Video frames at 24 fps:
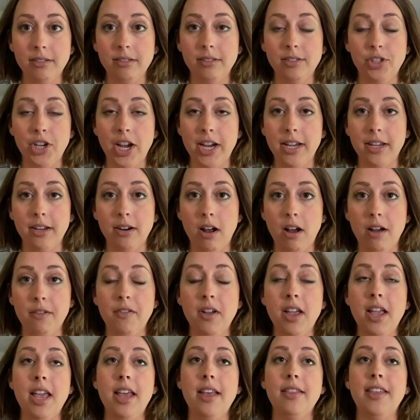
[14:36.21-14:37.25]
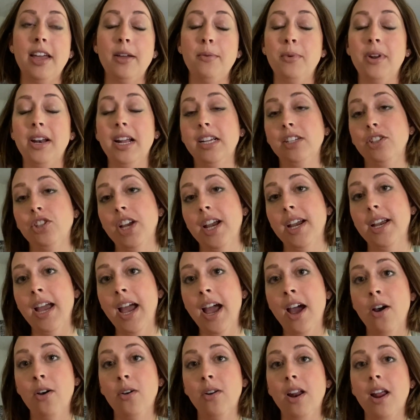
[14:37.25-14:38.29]
it off. Then when I check
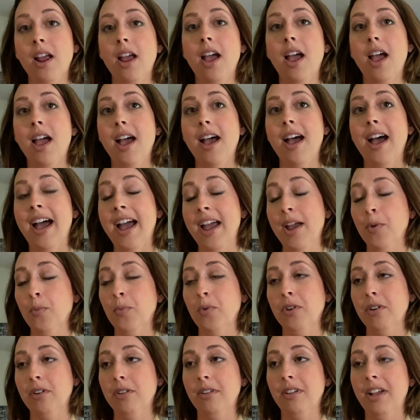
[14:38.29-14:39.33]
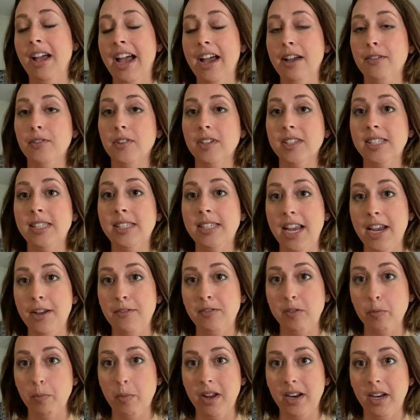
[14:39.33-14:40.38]
out, I will have
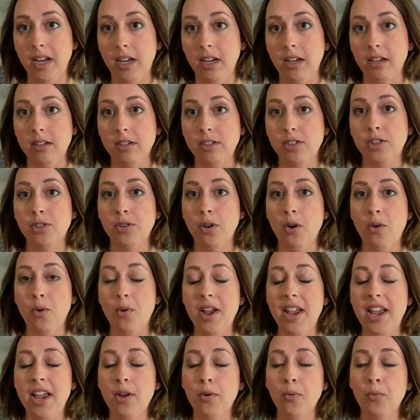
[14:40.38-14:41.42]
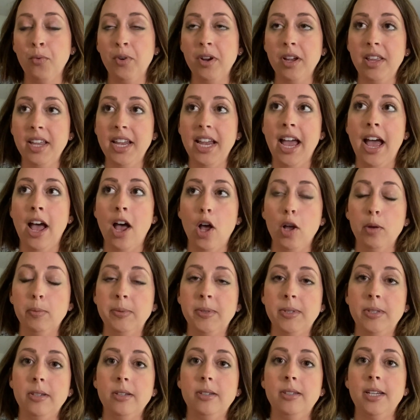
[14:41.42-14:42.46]
saved money. So it really
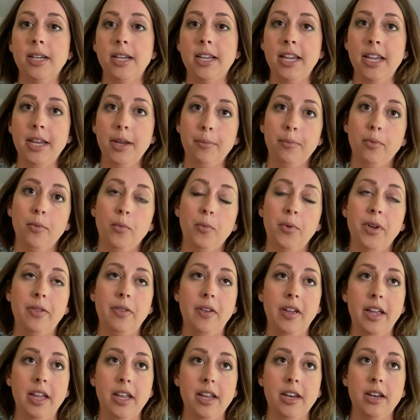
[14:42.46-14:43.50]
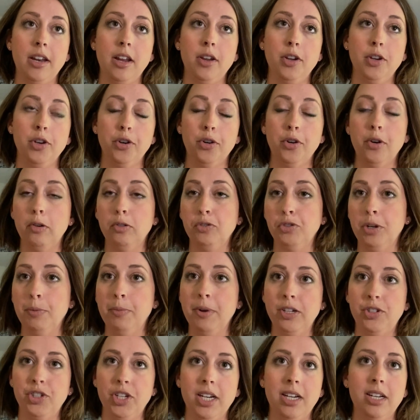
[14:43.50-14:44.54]
helps to keep within your grocery
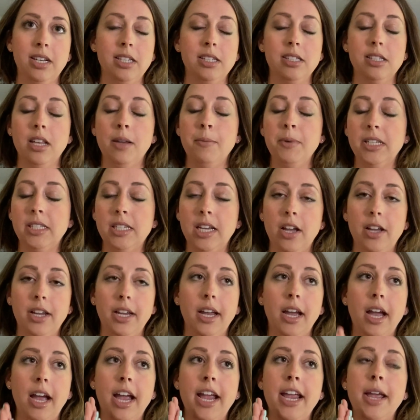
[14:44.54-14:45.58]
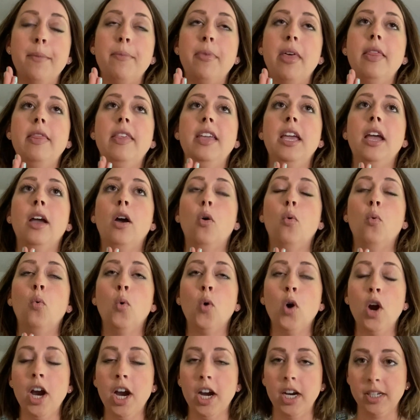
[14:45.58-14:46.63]
budget, because let me tell you, I am the
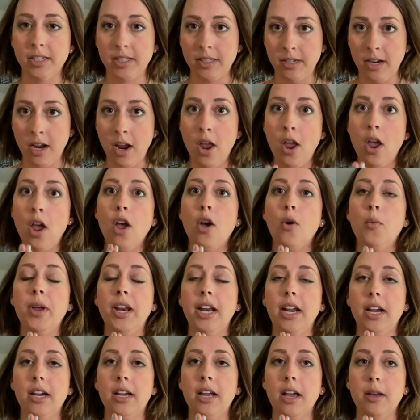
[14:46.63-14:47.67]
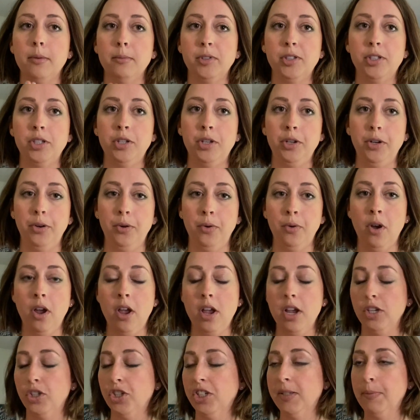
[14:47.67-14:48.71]
worst when it comes to
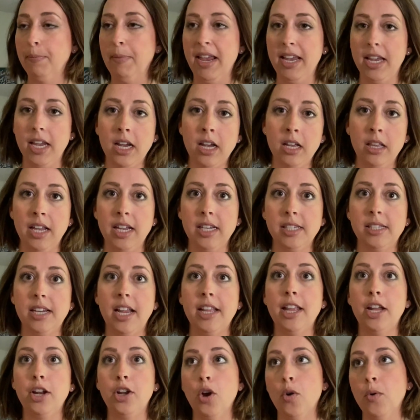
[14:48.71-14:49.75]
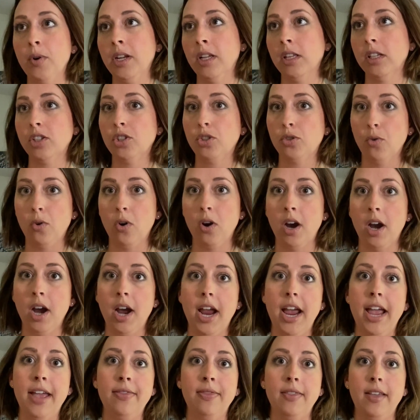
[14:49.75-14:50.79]
just making a list and then going to the store
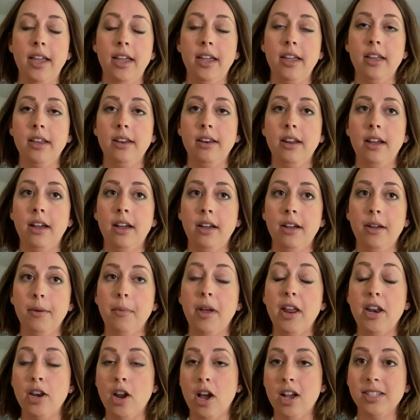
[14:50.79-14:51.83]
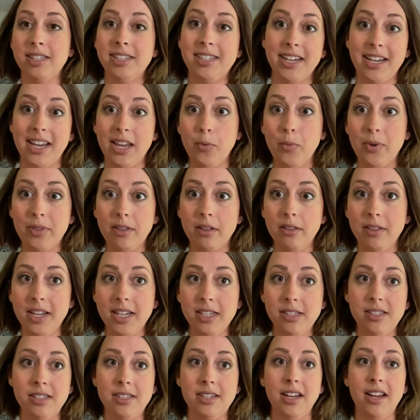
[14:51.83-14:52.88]
and then not sticking with the
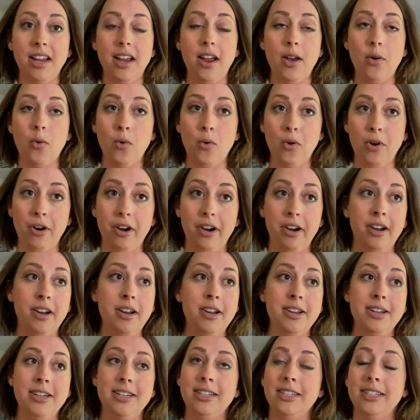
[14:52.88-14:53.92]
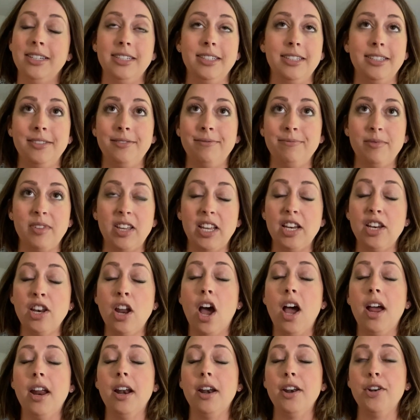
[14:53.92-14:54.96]
list, or
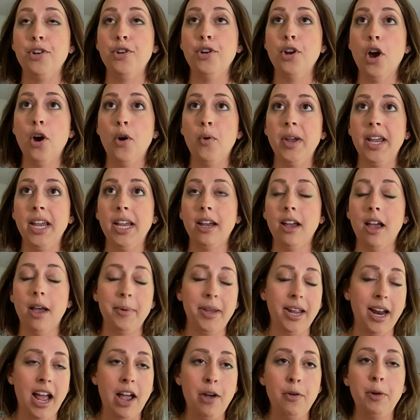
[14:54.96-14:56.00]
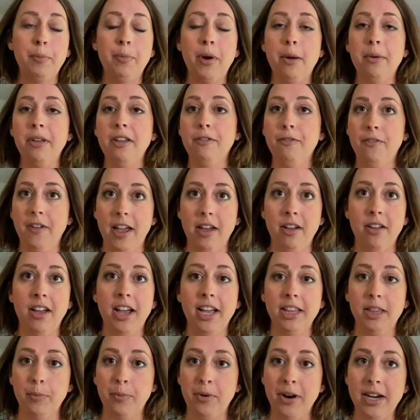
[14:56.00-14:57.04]
not knowing. I mean, I would probably fail
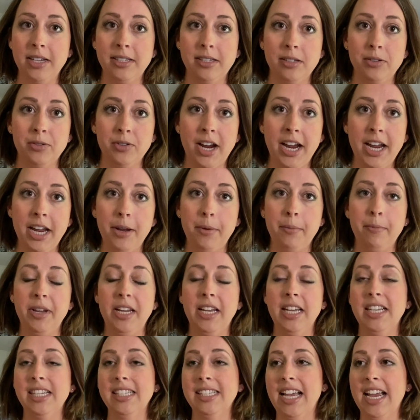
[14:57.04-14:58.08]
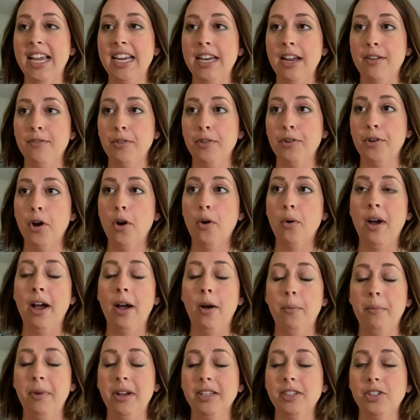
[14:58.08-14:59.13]
at the Price is Right because I never know
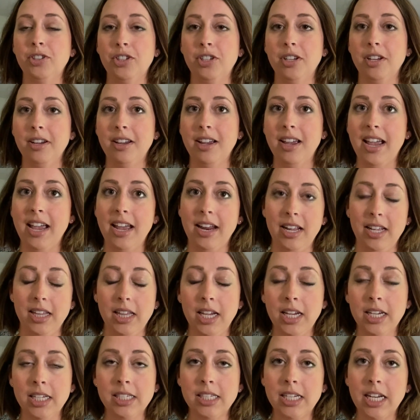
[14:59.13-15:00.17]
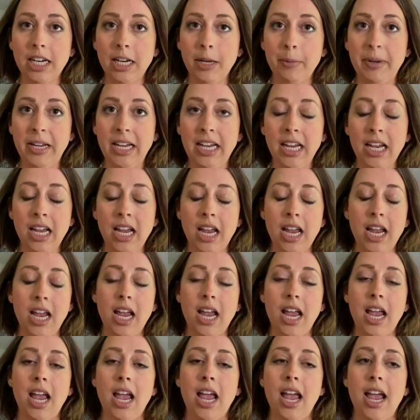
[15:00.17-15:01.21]
how much anything is going to be.
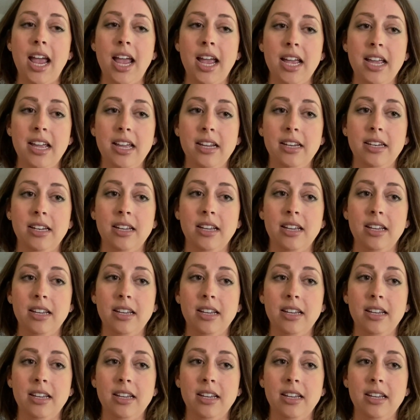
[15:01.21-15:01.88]
And